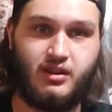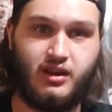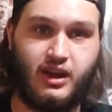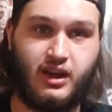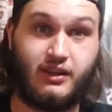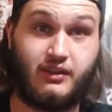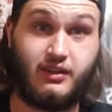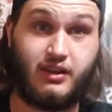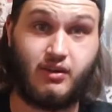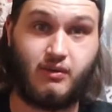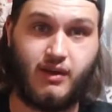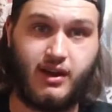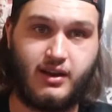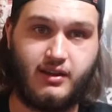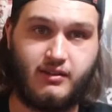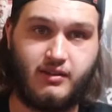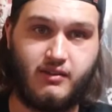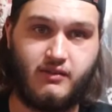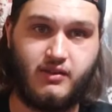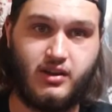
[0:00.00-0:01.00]
And let's get right
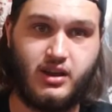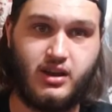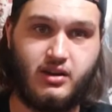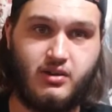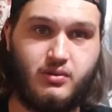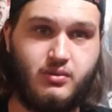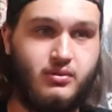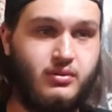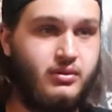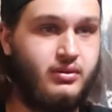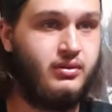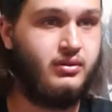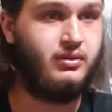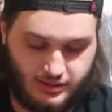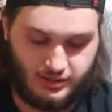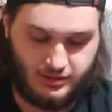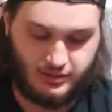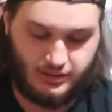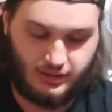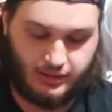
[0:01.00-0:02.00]
into the video.
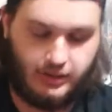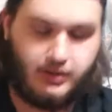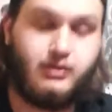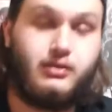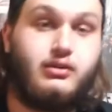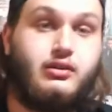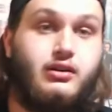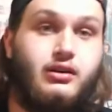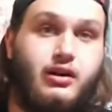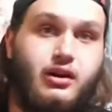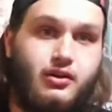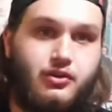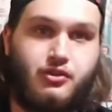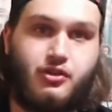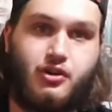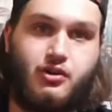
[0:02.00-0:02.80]
I'll